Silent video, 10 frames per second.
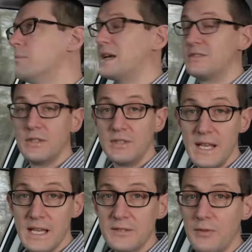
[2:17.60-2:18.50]
Mazda
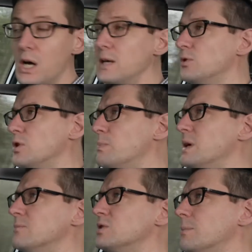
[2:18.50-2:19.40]
CX-5 or the
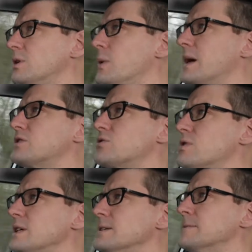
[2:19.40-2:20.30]
BMW
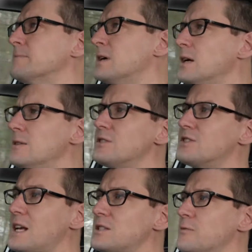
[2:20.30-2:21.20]
X3. The
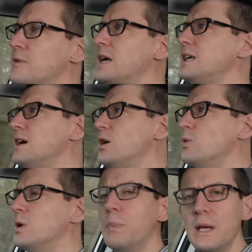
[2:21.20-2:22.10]
Santa Fe
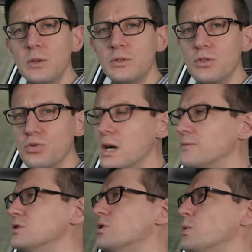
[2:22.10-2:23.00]
will appeal to
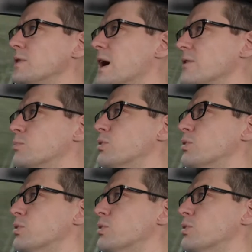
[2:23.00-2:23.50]
drivers with other